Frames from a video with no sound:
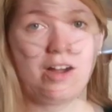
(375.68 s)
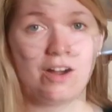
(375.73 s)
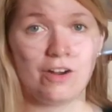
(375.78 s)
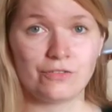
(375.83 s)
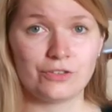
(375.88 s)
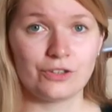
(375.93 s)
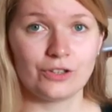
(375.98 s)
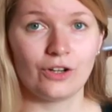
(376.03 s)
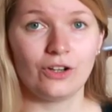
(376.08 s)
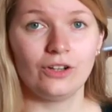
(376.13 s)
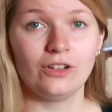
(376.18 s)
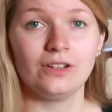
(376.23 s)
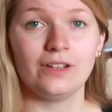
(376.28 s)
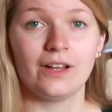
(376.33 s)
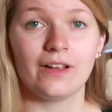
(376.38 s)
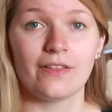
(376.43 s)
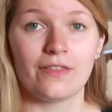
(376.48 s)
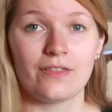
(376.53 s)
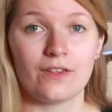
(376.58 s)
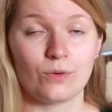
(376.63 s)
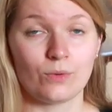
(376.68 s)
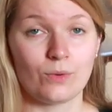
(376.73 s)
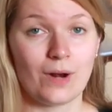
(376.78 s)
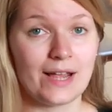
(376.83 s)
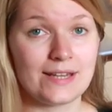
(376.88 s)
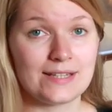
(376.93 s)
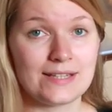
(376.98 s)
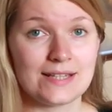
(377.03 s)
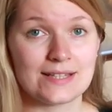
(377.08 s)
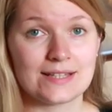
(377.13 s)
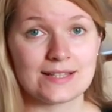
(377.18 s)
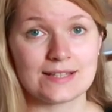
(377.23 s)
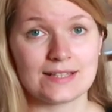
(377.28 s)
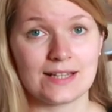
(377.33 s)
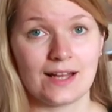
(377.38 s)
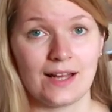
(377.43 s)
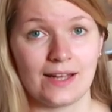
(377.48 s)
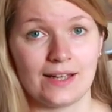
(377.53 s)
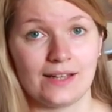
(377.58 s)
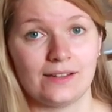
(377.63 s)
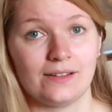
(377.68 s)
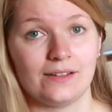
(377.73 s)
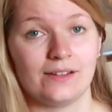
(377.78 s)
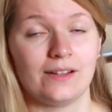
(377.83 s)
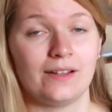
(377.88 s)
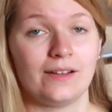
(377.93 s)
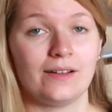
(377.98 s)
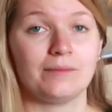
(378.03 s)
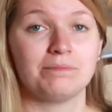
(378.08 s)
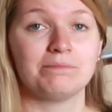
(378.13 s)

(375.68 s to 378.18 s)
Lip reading: Overall, the writing style,